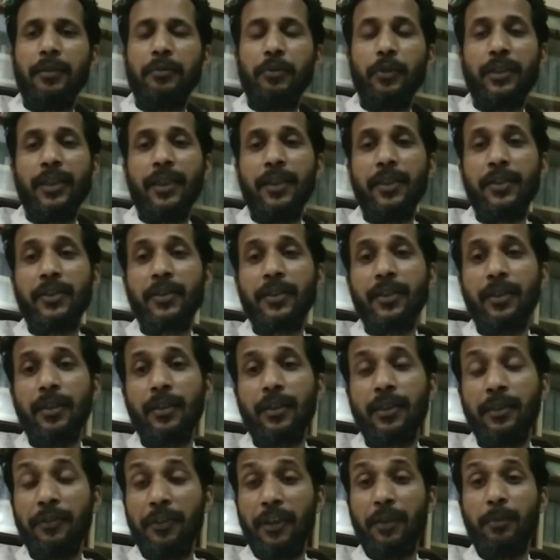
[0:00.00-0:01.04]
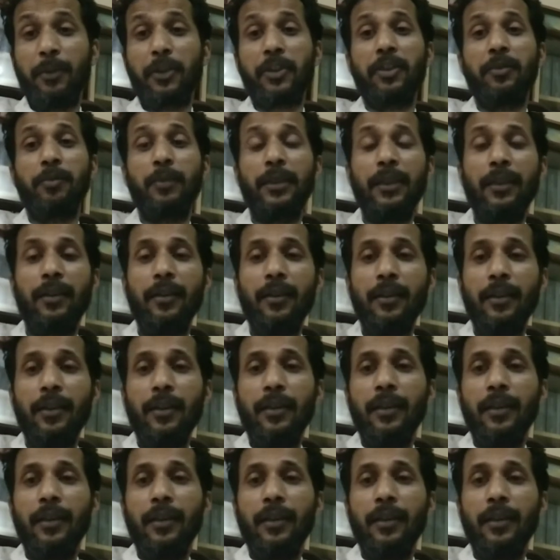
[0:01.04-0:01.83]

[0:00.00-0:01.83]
With his Reformation Bill,